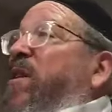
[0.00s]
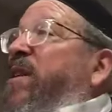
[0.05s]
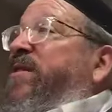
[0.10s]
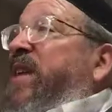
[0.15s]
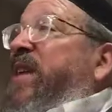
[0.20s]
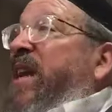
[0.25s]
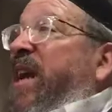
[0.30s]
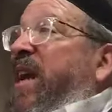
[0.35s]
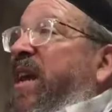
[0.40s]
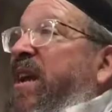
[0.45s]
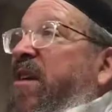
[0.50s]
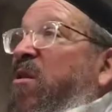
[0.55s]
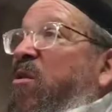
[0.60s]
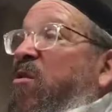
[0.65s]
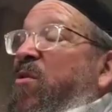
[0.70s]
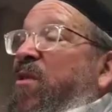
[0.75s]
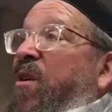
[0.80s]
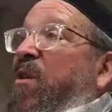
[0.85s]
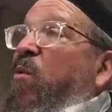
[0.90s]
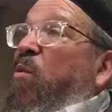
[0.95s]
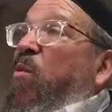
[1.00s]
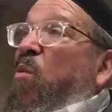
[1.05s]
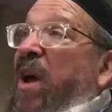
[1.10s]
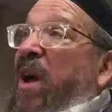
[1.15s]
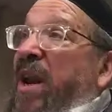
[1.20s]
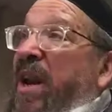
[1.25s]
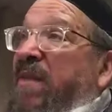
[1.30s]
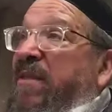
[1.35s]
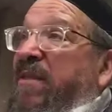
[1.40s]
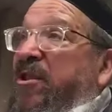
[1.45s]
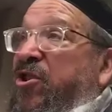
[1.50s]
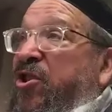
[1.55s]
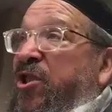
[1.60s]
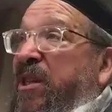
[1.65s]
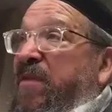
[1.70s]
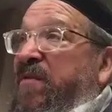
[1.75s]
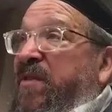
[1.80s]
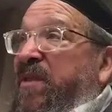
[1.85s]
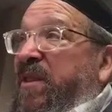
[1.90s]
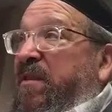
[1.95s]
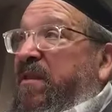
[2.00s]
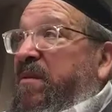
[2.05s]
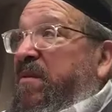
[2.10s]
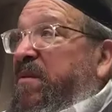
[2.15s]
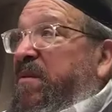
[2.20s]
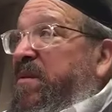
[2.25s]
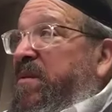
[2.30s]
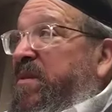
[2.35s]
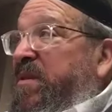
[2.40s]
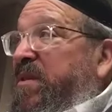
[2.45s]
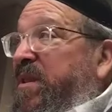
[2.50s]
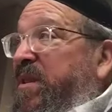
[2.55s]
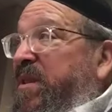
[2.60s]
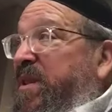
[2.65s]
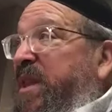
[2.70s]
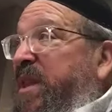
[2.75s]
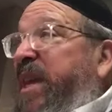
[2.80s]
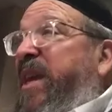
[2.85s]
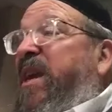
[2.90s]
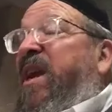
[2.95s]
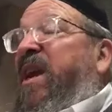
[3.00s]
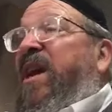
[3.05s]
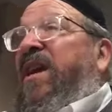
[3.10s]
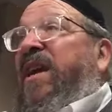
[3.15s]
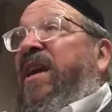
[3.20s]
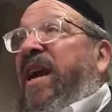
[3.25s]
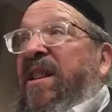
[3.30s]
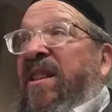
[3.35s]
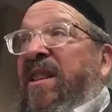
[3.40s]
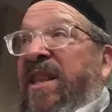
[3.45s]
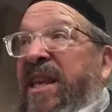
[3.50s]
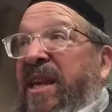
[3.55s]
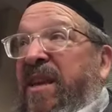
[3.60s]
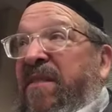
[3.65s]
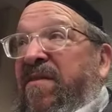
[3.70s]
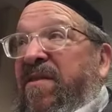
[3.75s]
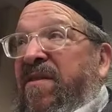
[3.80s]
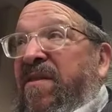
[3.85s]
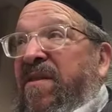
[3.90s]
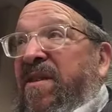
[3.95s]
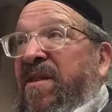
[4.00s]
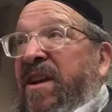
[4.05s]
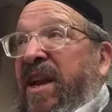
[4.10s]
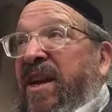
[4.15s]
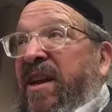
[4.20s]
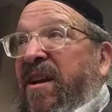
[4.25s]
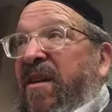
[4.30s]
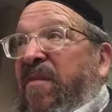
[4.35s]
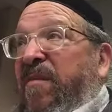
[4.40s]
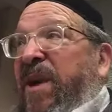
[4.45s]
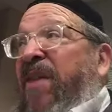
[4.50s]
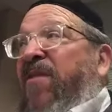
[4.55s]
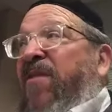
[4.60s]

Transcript: it is. I gotta go there. When I've achieved the thing, I gotta leave and come